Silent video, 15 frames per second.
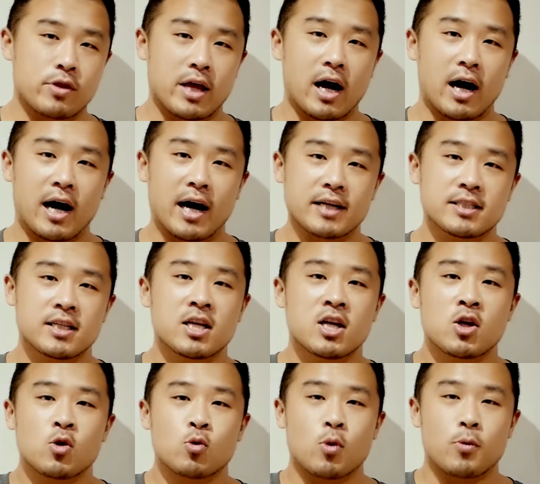with the Art,
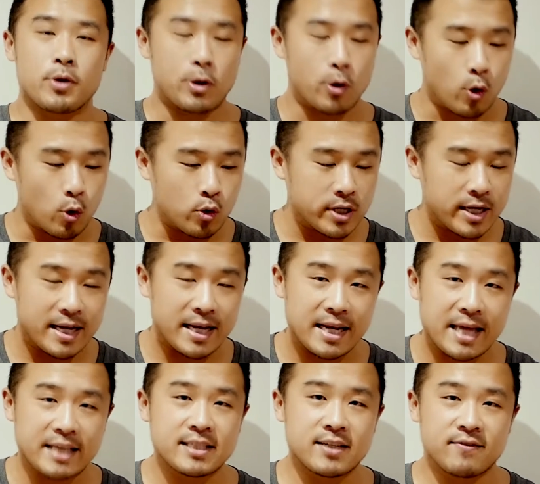where we all
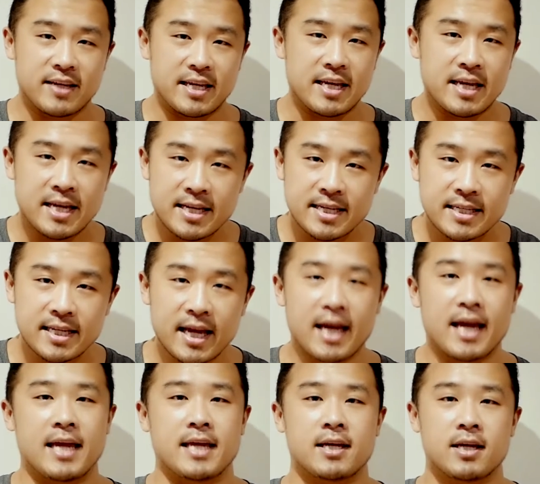collectively
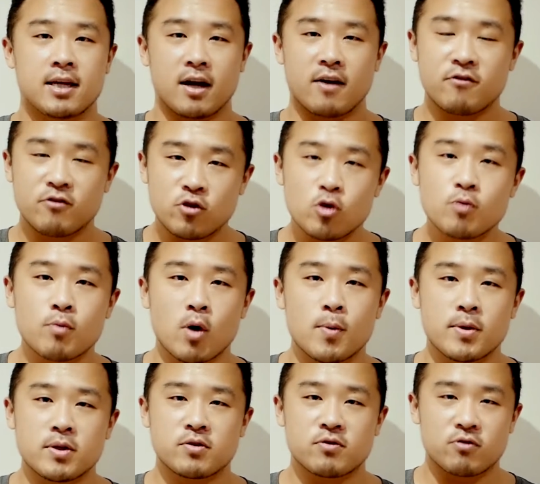take a few
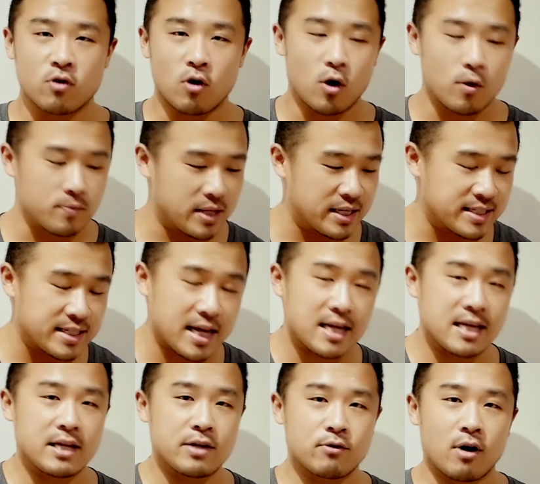moments from that
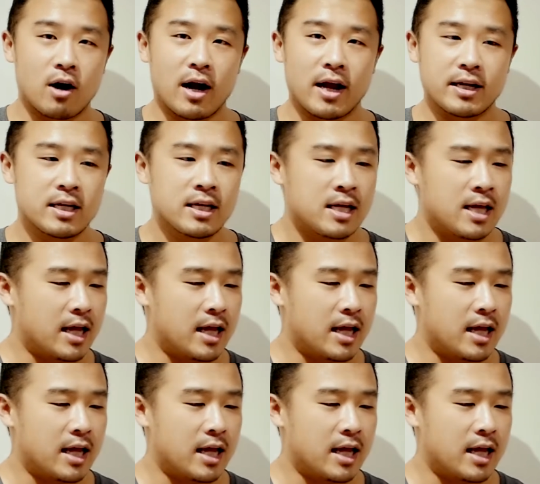daily grind